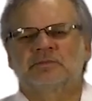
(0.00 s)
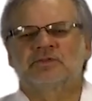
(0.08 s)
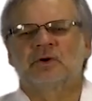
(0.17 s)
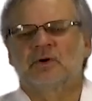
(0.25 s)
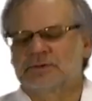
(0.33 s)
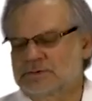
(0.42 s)

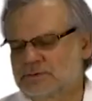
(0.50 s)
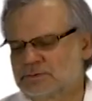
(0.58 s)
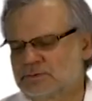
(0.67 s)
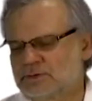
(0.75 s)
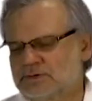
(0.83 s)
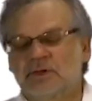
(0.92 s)
SARS
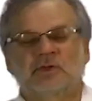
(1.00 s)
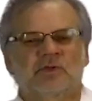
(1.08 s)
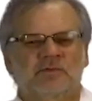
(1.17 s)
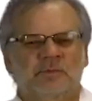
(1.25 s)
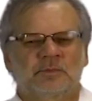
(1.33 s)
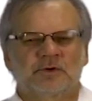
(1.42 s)
to the death
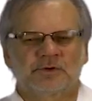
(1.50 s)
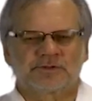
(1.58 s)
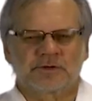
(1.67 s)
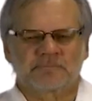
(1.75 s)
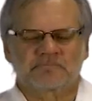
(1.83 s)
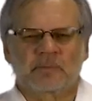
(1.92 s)
of the
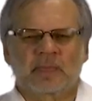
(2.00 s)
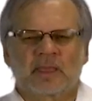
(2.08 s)
person.